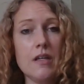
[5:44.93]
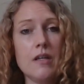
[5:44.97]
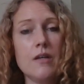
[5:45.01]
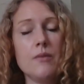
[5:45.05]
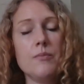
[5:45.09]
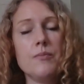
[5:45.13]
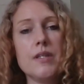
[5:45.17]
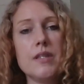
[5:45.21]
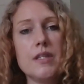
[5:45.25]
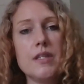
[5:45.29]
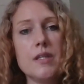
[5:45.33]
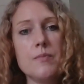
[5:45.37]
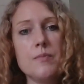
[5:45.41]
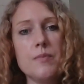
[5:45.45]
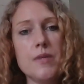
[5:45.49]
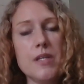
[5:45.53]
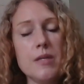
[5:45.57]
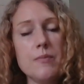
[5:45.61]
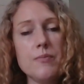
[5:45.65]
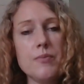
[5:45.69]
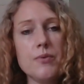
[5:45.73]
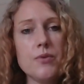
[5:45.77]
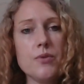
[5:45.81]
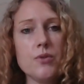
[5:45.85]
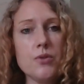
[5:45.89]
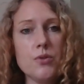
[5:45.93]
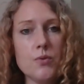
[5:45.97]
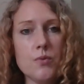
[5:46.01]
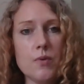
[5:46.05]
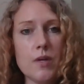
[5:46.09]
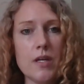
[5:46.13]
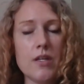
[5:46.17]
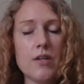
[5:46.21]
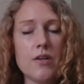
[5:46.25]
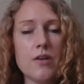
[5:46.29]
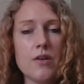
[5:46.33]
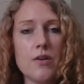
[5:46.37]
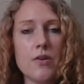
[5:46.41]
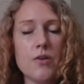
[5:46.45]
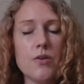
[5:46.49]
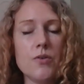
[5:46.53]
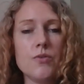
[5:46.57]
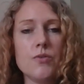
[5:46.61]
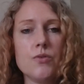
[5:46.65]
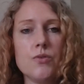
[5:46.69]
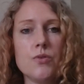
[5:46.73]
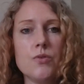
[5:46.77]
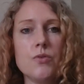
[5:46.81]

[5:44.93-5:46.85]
but the people who enter